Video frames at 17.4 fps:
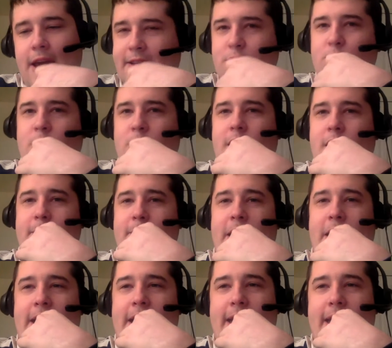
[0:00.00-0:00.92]
that's where I'm
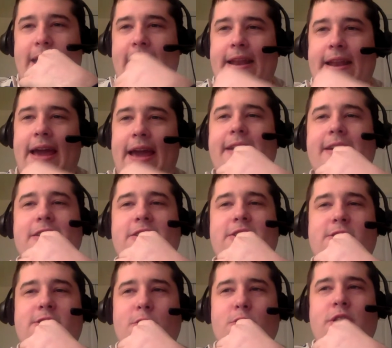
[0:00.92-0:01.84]
at. And
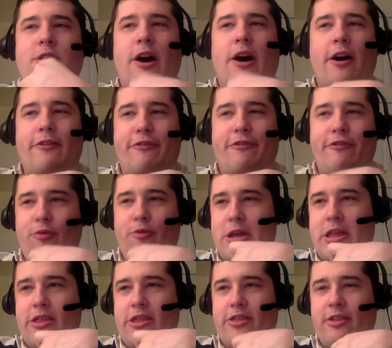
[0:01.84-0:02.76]
it's so tough
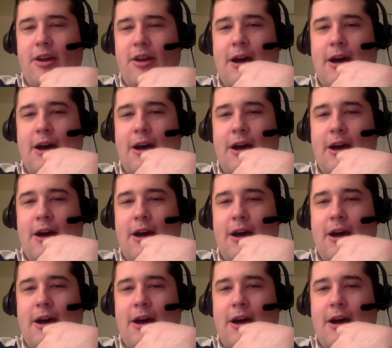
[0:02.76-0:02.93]
with